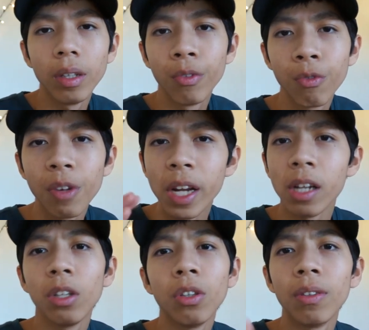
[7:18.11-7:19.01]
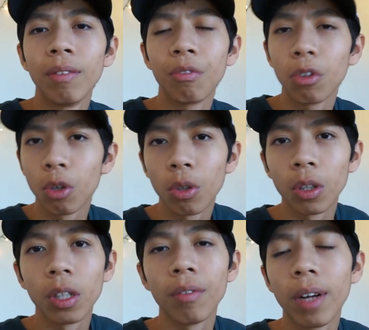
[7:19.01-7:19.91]
If now don't have
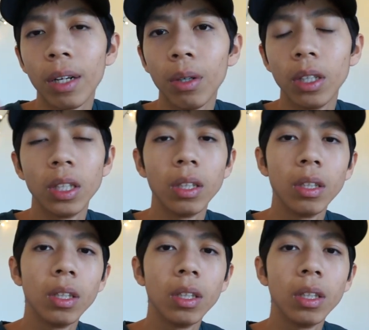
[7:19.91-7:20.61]
coronavirus,